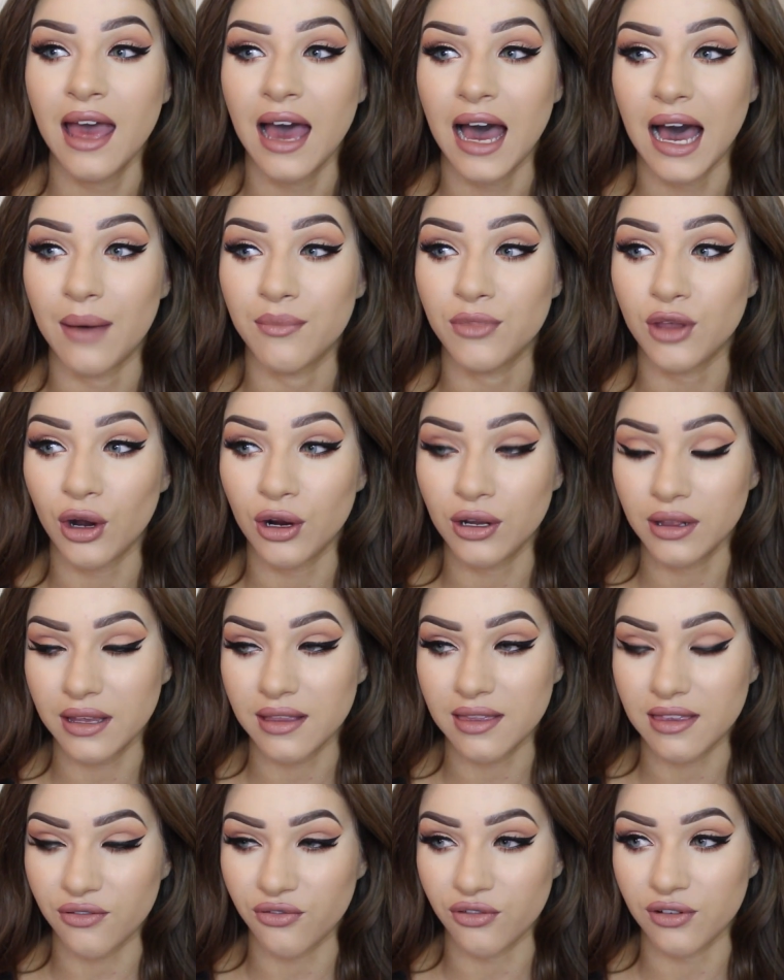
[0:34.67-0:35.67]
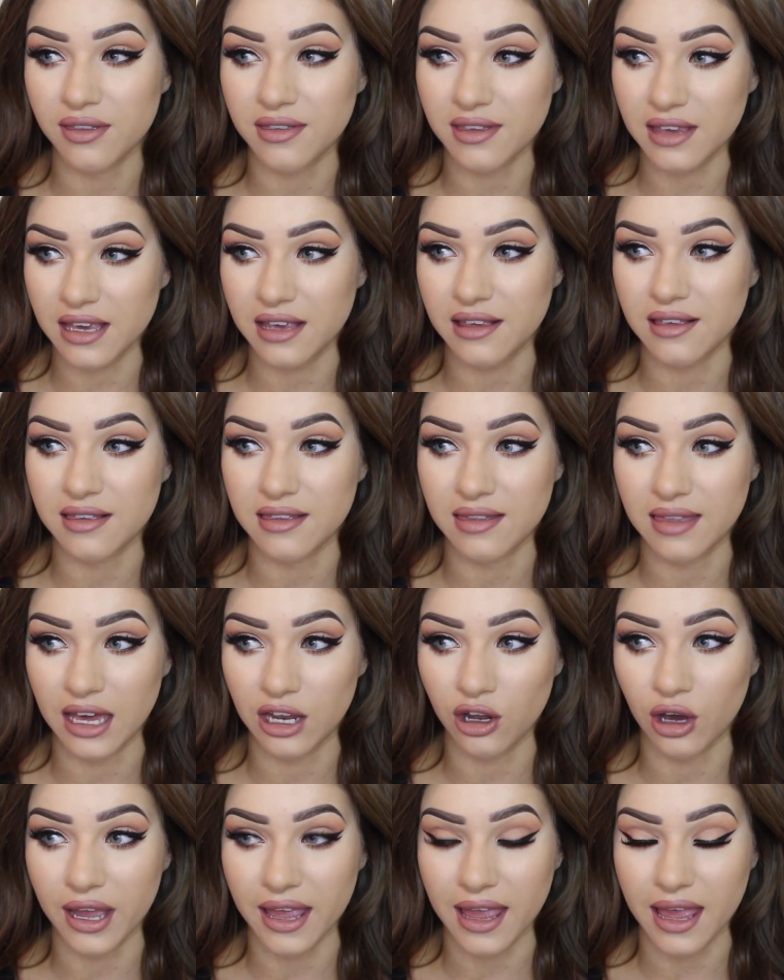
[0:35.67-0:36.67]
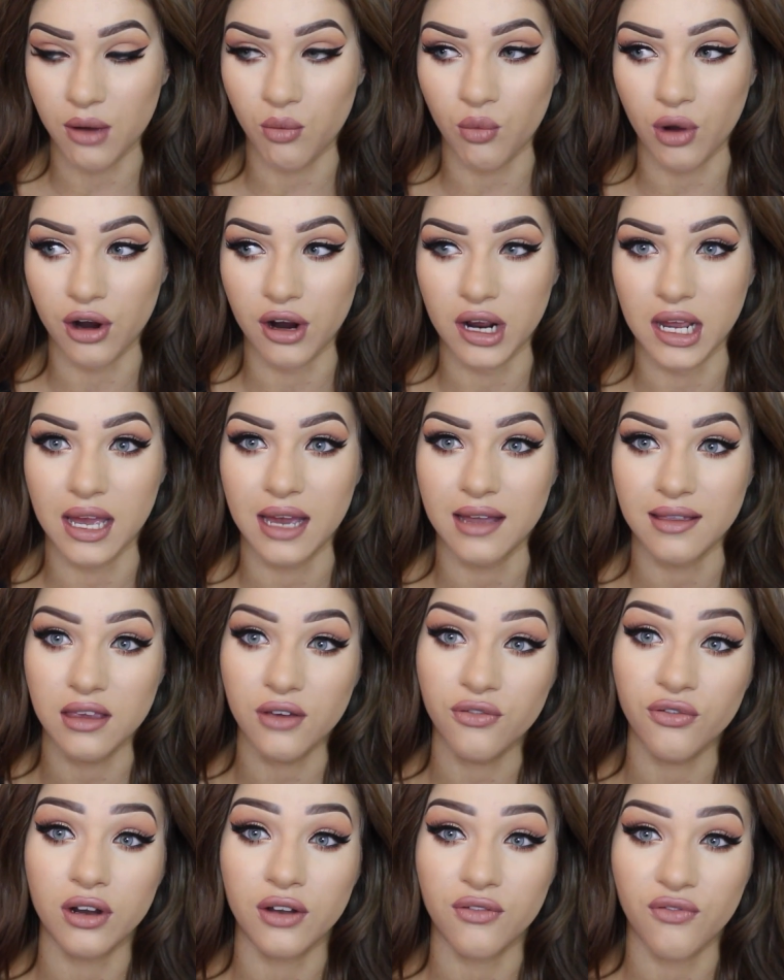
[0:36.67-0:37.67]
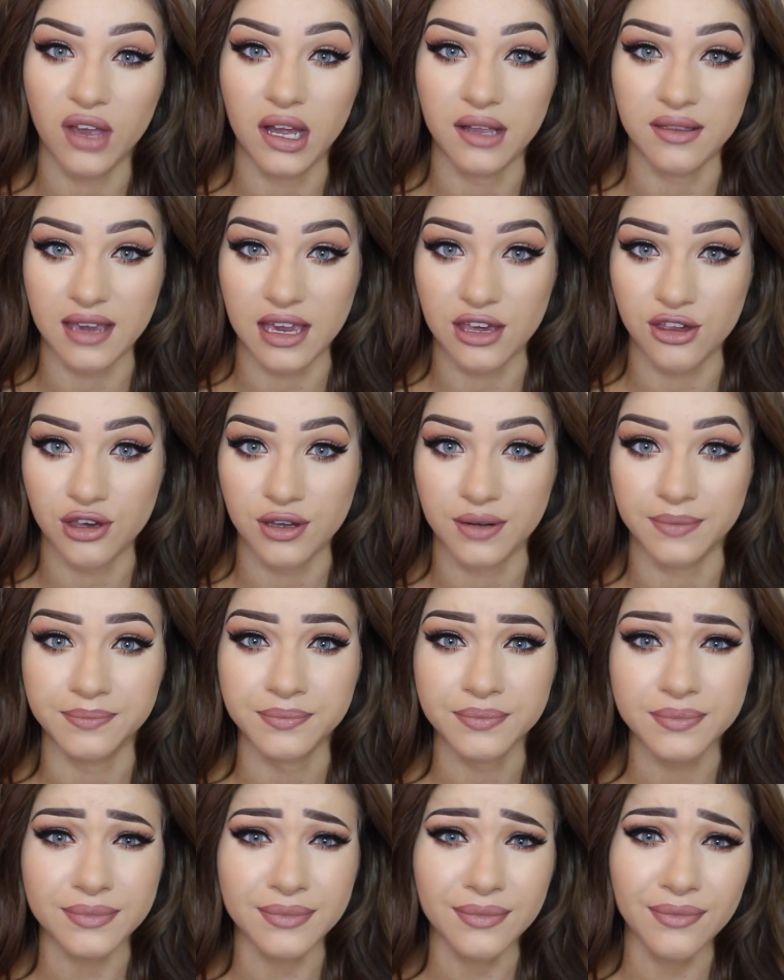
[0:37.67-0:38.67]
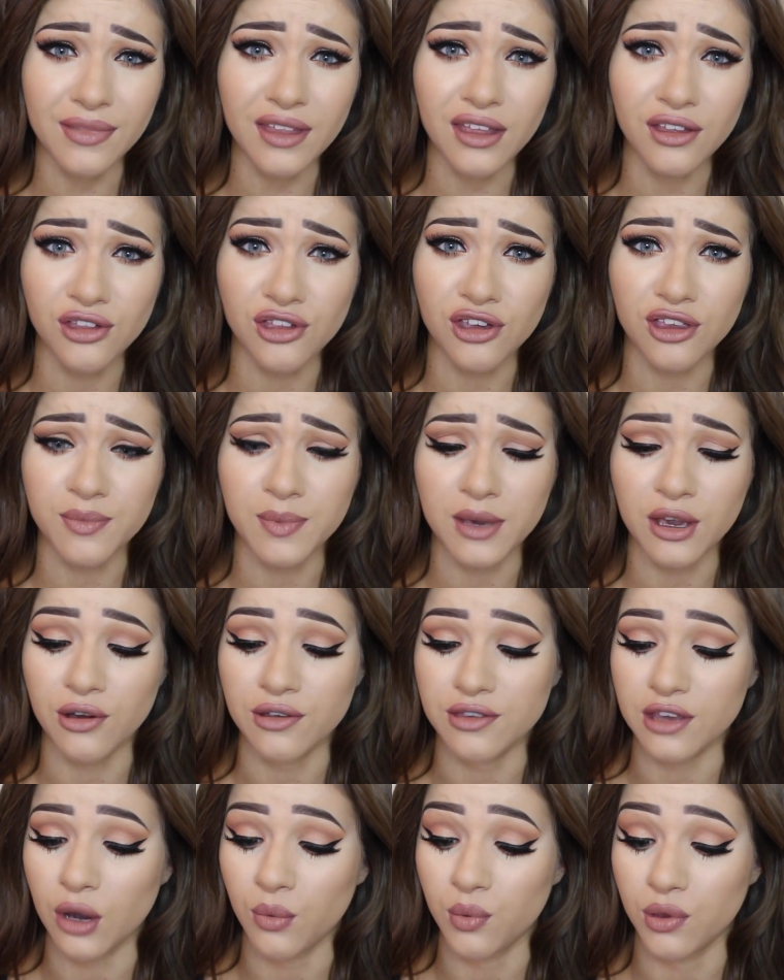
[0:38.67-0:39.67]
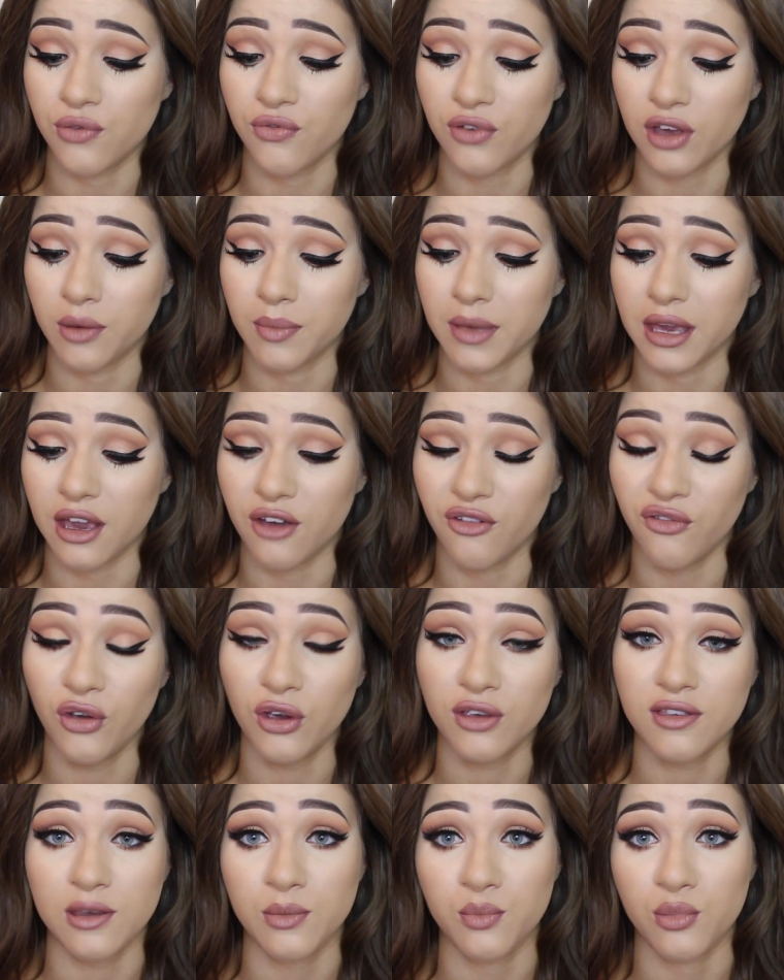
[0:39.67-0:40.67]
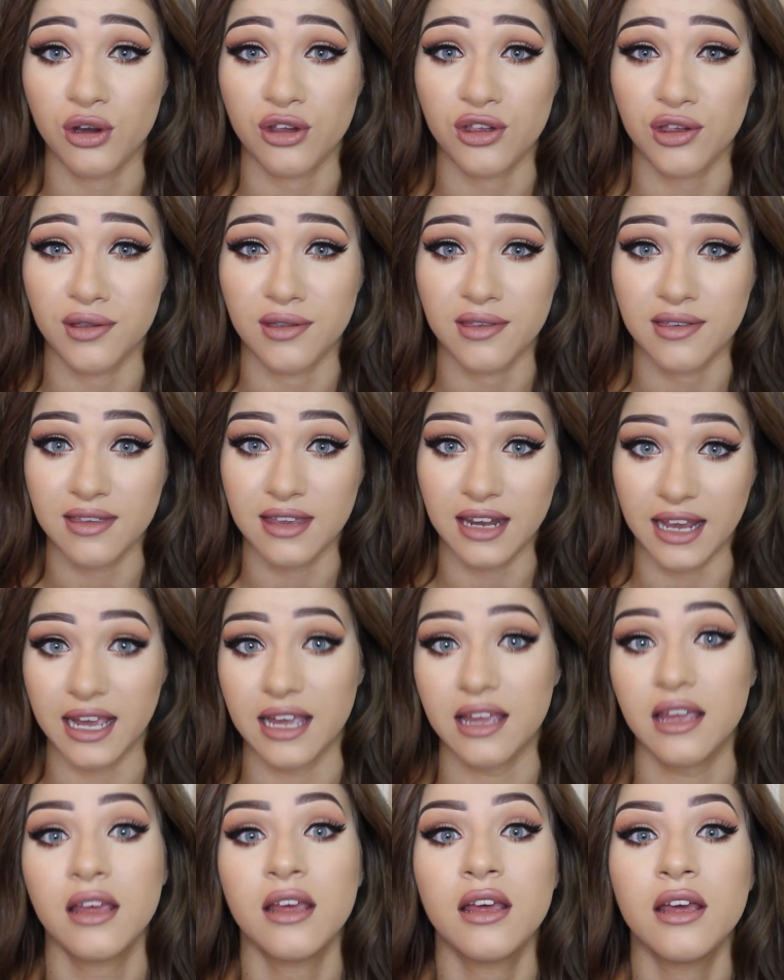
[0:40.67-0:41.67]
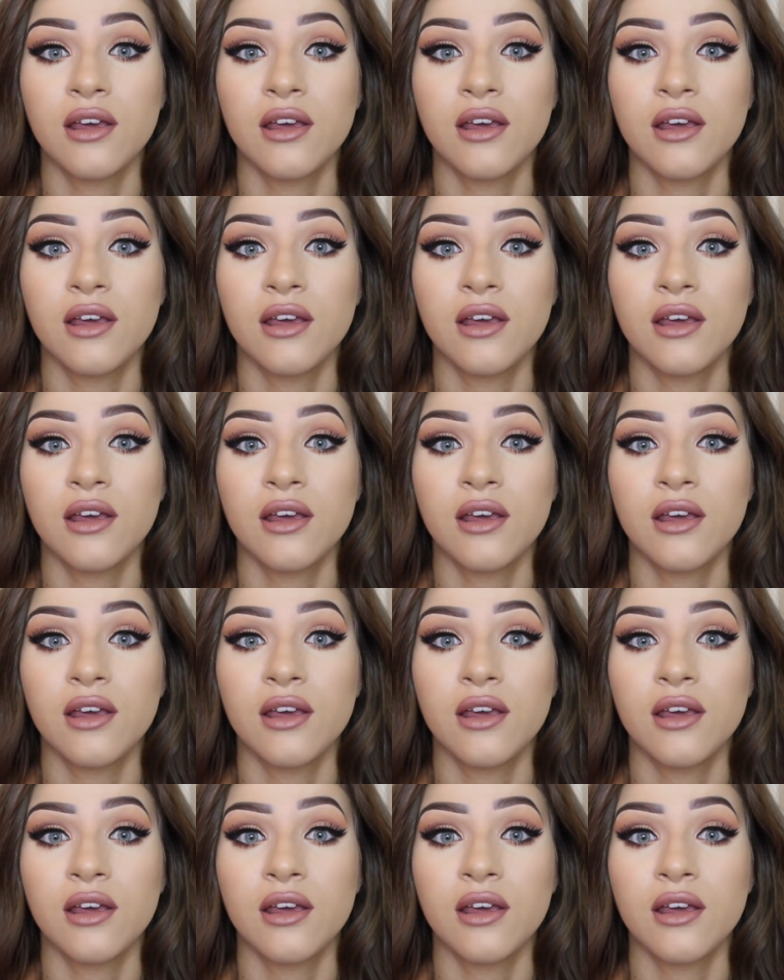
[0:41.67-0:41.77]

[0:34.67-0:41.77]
The only difference is that I am wearing a different foundation just because I was filming a first impressions today.